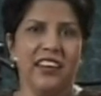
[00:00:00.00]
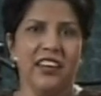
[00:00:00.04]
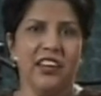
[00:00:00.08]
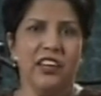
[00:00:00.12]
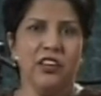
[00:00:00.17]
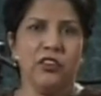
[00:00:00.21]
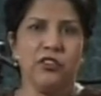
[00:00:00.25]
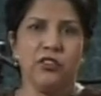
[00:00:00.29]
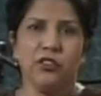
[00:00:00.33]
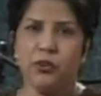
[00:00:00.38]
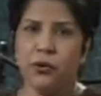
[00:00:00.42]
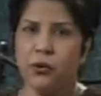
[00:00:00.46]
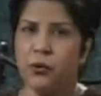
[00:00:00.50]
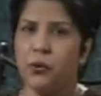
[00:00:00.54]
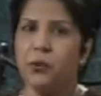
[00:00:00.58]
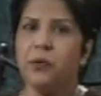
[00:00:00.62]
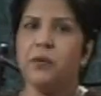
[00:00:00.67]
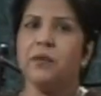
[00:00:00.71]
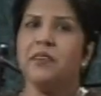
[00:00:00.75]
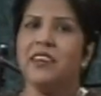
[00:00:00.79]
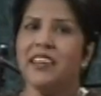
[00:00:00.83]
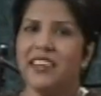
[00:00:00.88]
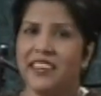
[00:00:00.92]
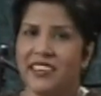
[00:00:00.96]

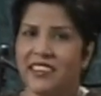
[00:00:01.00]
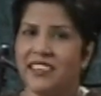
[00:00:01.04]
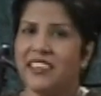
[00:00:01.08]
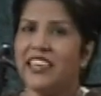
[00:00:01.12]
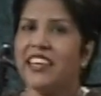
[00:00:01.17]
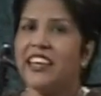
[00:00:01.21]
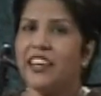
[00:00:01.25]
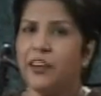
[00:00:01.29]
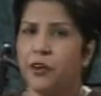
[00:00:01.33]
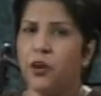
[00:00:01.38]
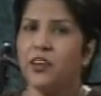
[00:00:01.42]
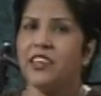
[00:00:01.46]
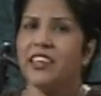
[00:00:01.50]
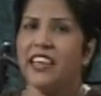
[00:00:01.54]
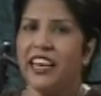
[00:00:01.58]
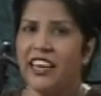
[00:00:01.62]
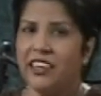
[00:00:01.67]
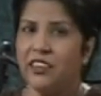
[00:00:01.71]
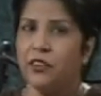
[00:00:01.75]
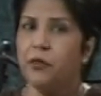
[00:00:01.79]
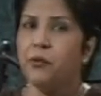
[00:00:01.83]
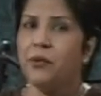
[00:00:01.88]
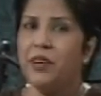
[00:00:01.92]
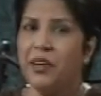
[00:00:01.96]
So, they cannot get
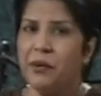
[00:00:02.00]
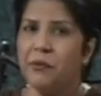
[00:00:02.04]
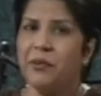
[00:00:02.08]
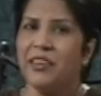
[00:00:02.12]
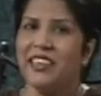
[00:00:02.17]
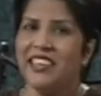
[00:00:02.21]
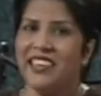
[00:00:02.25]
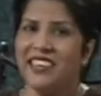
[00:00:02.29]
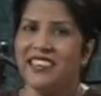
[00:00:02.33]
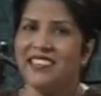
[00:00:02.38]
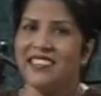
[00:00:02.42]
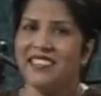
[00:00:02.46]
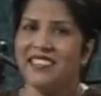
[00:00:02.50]
away with it.